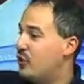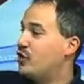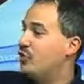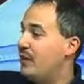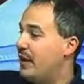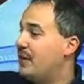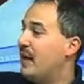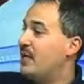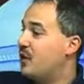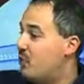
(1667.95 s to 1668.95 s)
was Shabir
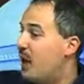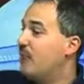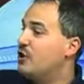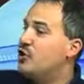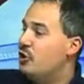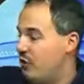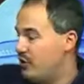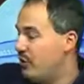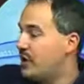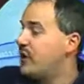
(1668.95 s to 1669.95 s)
telling us why we
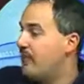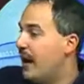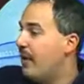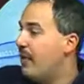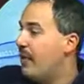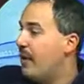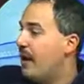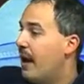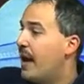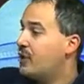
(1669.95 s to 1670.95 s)
shouldn't trust the Bible
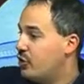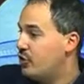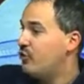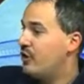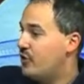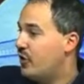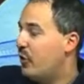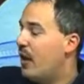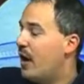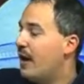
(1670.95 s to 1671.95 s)
mm-hmm. and should trust the
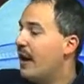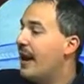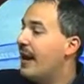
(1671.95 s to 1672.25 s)
Quran.